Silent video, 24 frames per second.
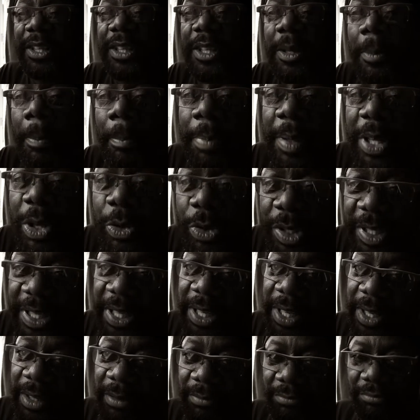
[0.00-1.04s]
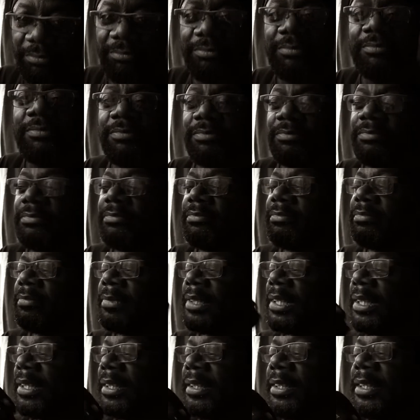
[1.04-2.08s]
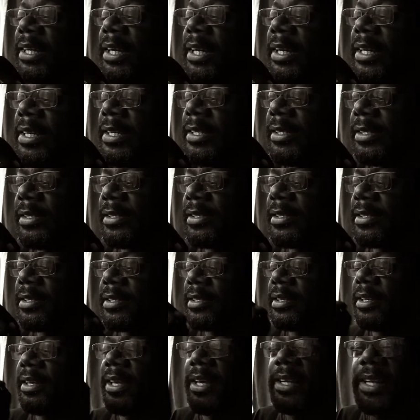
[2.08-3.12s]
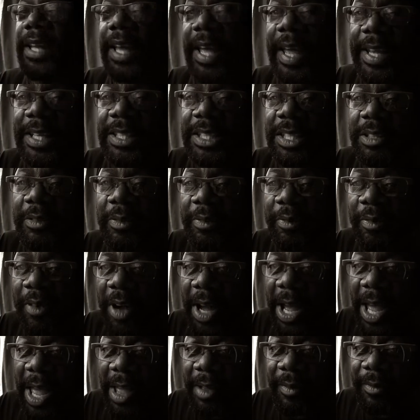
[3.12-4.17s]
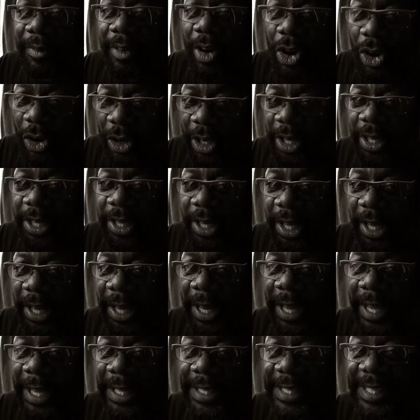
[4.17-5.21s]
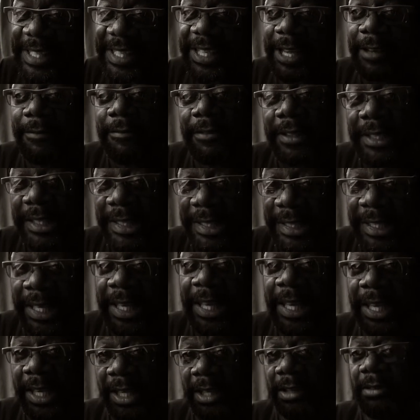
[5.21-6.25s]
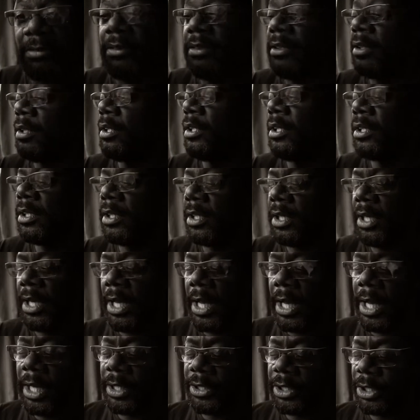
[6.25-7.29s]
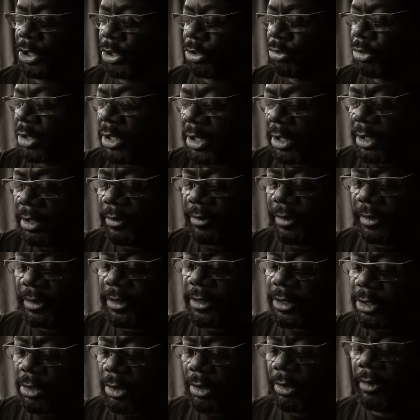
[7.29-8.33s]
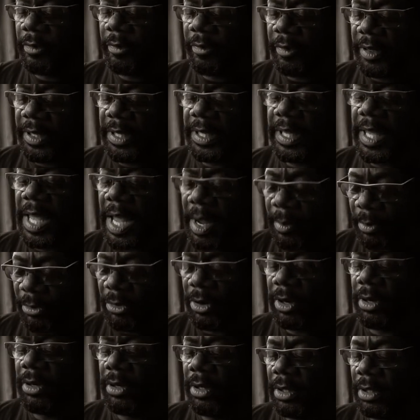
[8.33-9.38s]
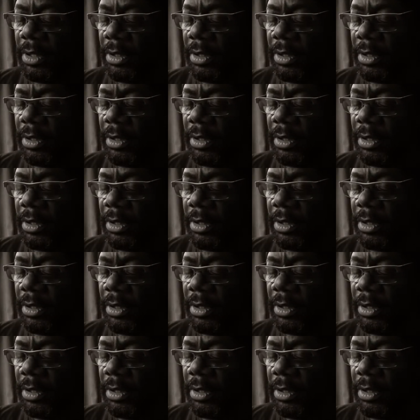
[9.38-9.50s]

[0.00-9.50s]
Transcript: the beauty that is an 85 on a 7D as a street photography camera?